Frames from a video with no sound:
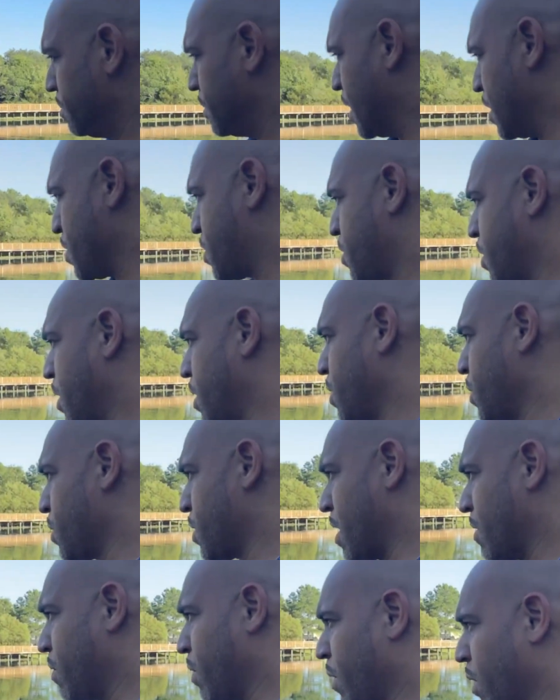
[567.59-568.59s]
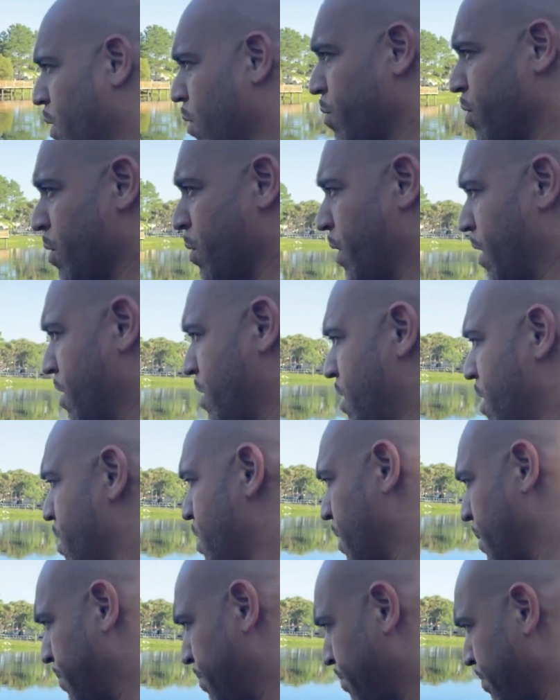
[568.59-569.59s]
There's turtles everywhere. Hopefully we can see
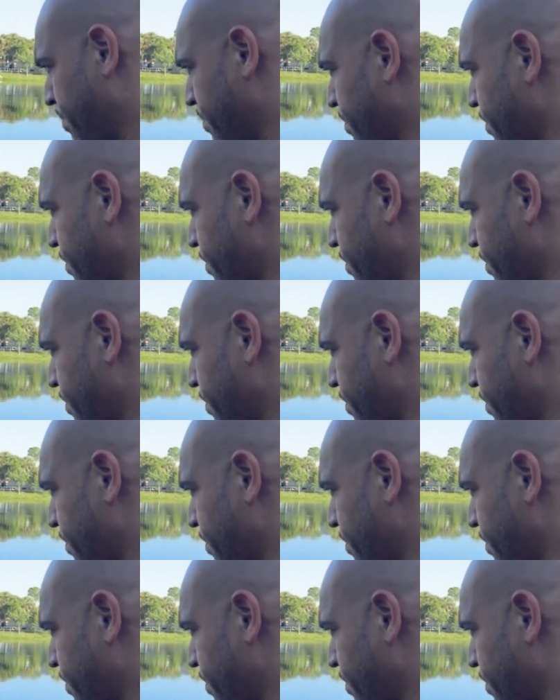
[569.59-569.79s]
some.